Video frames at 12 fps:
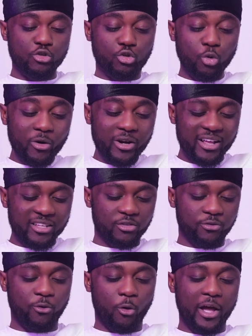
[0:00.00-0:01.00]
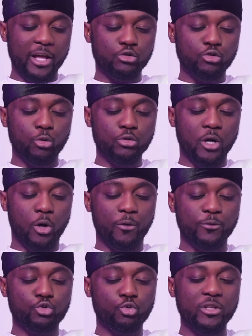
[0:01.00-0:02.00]
do this for a total
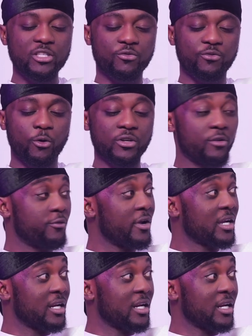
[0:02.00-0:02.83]
of 24 different